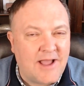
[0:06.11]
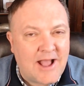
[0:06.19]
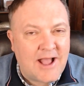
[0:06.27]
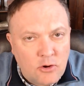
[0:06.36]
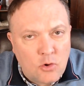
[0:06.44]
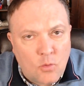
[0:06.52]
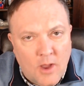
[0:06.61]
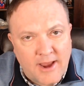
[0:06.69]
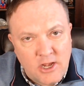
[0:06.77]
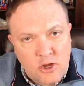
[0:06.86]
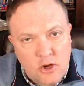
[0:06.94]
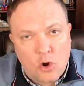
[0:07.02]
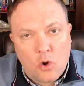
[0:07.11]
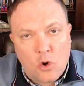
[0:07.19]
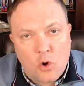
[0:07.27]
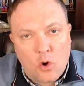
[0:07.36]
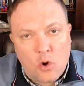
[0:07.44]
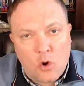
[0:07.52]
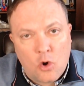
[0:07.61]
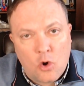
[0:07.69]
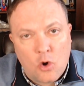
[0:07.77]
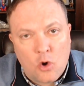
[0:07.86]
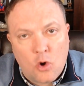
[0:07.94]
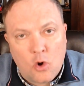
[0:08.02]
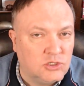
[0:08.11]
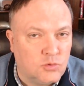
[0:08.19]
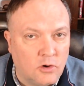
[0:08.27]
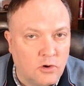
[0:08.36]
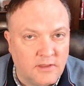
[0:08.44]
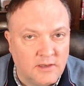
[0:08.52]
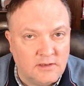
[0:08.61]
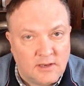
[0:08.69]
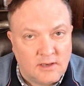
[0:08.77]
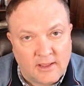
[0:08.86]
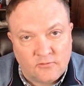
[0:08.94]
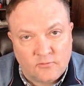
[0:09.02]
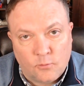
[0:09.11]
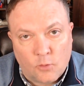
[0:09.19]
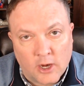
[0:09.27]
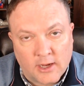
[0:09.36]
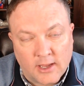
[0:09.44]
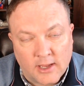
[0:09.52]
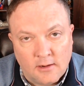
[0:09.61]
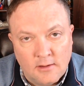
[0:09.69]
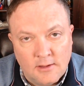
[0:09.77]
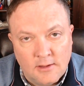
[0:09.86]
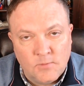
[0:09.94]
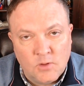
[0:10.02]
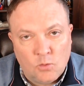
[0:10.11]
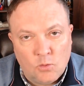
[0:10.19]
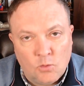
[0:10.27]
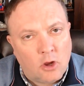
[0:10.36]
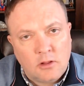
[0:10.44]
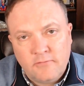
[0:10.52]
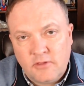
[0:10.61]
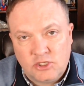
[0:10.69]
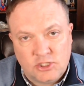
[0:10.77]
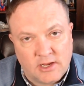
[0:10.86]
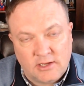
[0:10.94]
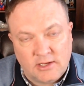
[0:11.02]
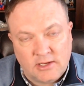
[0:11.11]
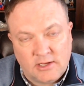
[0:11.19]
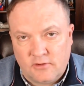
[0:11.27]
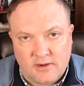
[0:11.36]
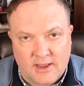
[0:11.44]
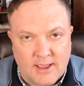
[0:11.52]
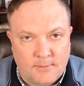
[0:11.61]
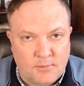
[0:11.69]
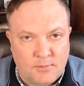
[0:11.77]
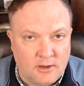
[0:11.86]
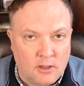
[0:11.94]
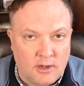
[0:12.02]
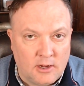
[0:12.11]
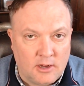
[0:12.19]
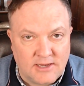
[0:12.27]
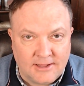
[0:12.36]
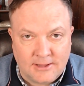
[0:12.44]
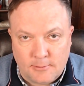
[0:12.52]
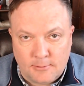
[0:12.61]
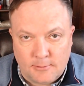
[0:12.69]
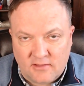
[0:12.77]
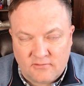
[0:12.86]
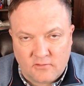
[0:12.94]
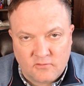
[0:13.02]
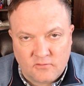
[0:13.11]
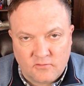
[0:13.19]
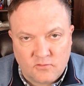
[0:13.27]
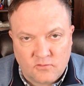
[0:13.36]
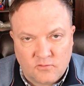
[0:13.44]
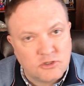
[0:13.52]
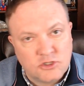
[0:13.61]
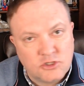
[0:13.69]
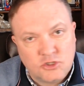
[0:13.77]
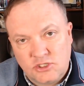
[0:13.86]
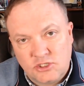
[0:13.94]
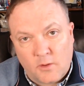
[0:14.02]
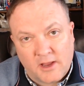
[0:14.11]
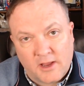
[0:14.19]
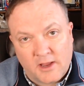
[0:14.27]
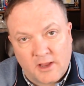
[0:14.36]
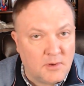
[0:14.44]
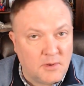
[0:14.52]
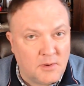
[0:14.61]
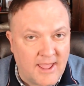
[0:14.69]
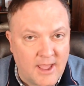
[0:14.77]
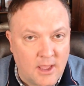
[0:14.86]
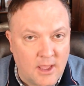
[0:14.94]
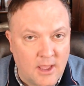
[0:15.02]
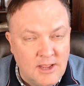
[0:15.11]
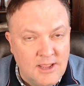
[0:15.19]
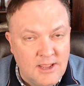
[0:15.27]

how do I know what my home is worth in today's market? With all of the changes that are happening on a daily basis, with interest rates going up and down